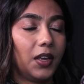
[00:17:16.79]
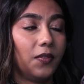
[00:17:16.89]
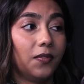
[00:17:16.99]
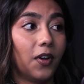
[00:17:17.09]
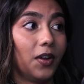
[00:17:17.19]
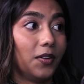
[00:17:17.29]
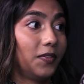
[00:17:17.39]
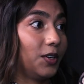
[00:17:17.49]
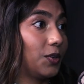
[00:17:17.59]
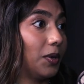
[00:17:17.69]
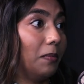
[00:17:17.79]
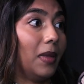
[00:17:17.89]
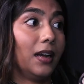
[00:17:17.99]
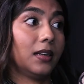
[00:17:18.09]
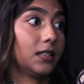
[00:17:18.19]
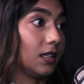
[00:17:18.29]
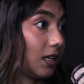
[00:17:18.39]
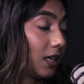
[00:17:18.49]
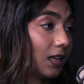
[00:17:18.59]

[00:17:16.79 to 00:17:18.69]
evolved tremendously.